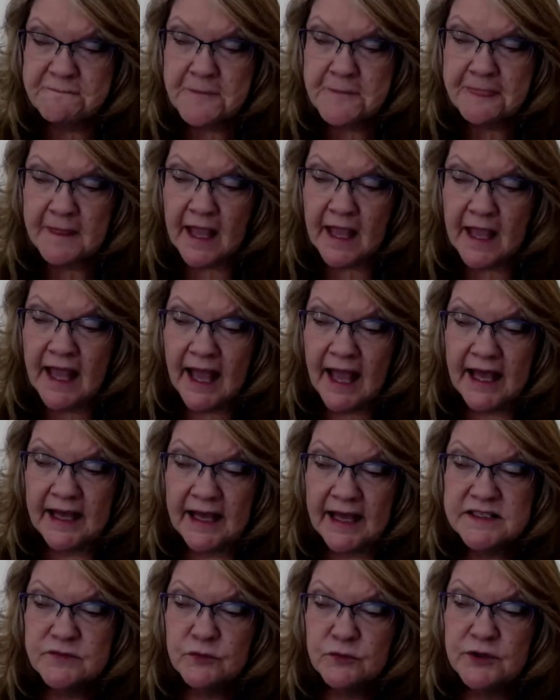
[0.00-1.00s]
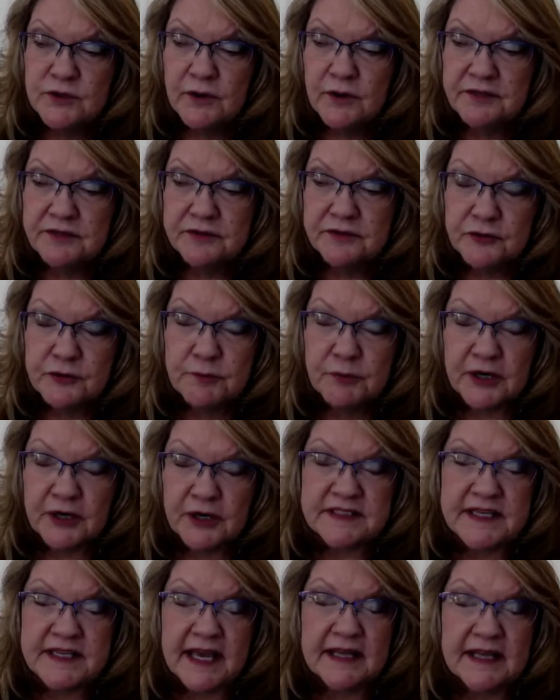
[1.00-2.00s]
As we went through breast
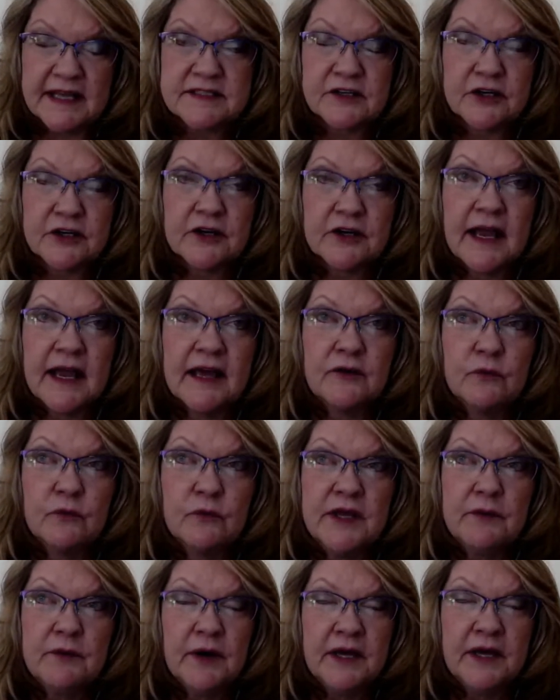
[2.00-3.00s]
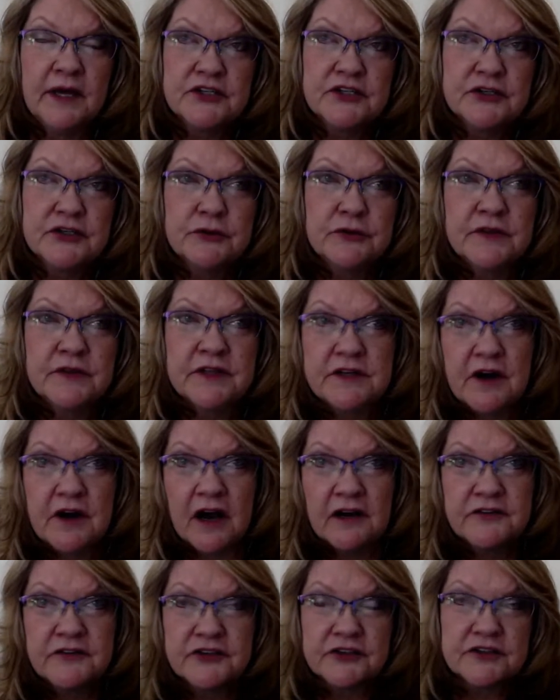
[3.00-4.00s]
cancer and we went to the
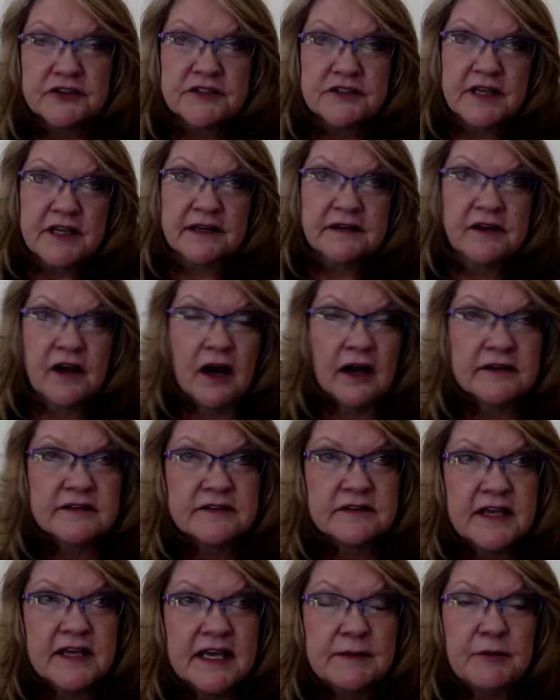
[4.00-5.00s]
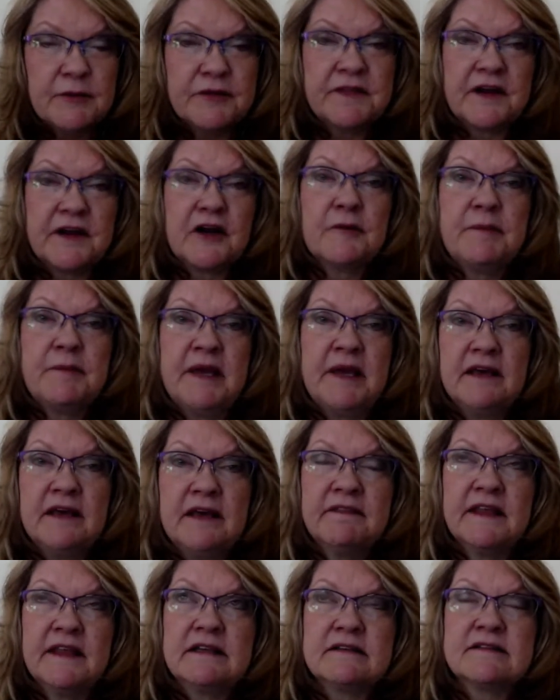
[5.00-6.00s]
doctors and got chemotherapy and
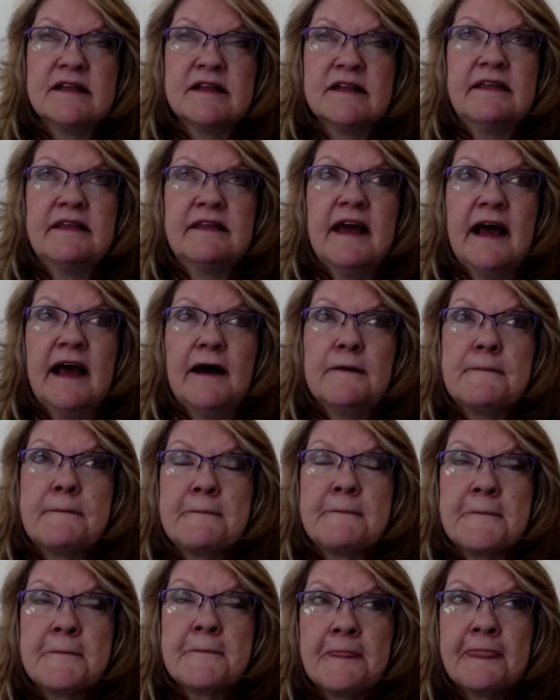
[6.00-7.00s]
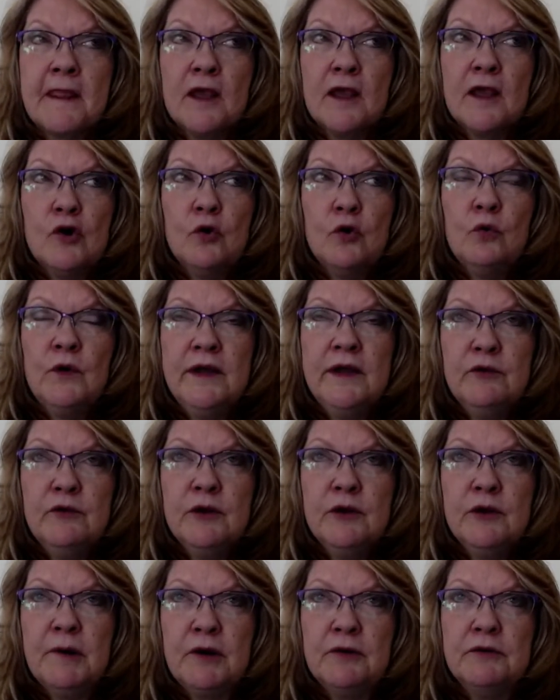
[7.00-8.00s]
things like that, we were
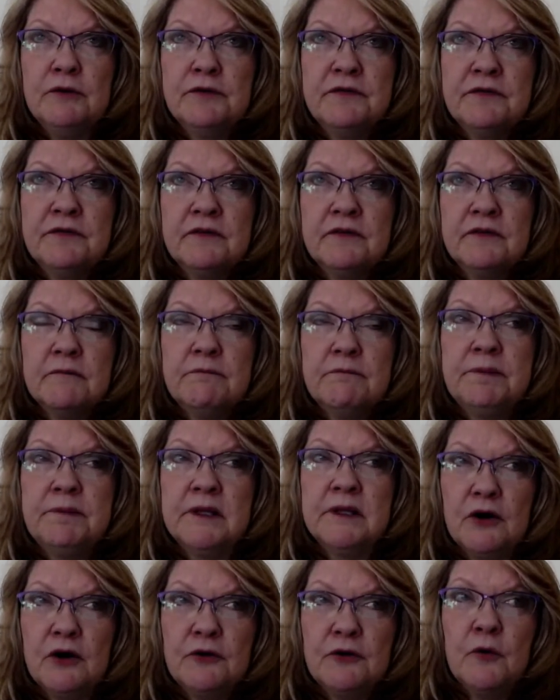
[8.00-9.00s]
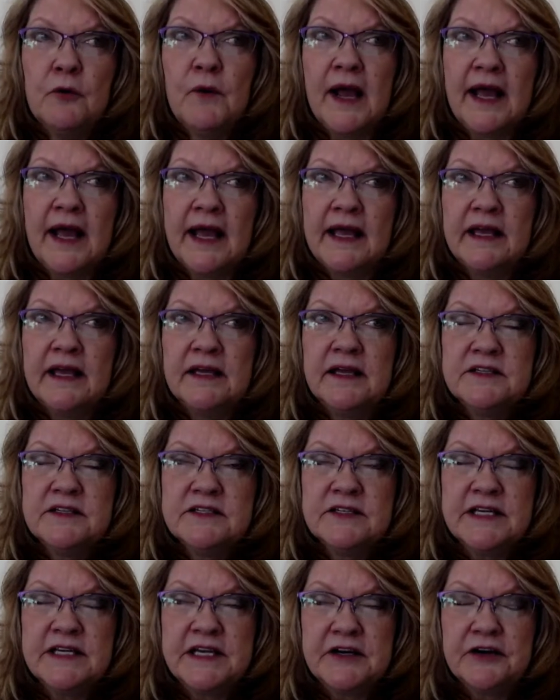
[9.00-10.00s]
both blown away to
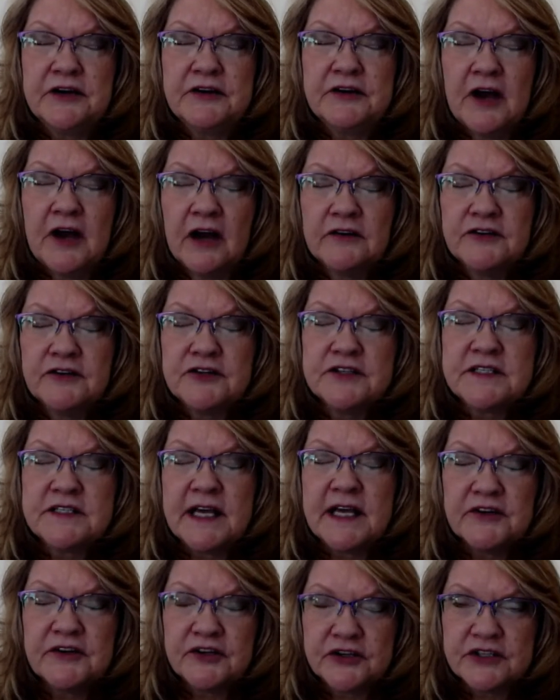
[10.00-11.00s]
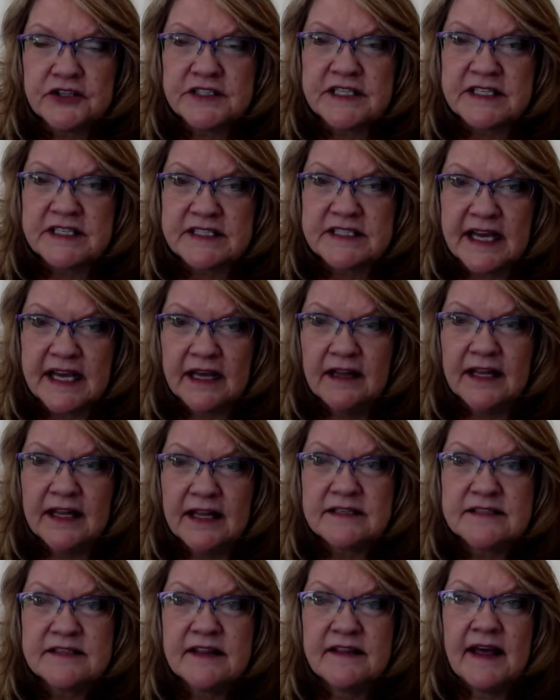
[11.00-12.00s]
hear doctors and nurses tell us
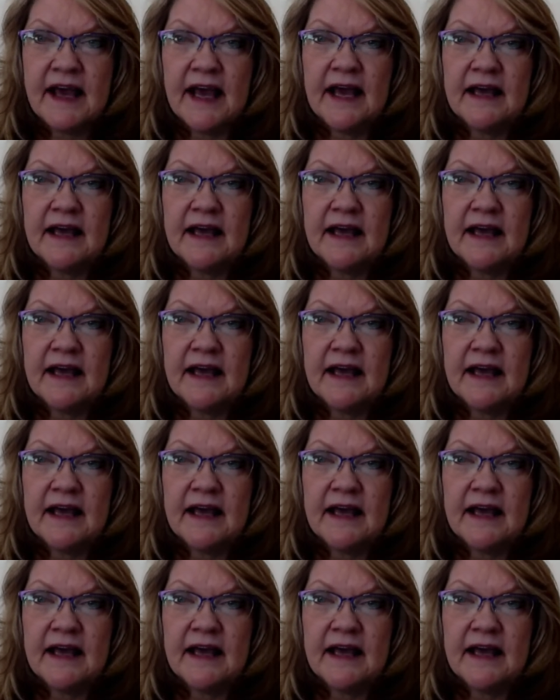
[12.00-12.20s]
that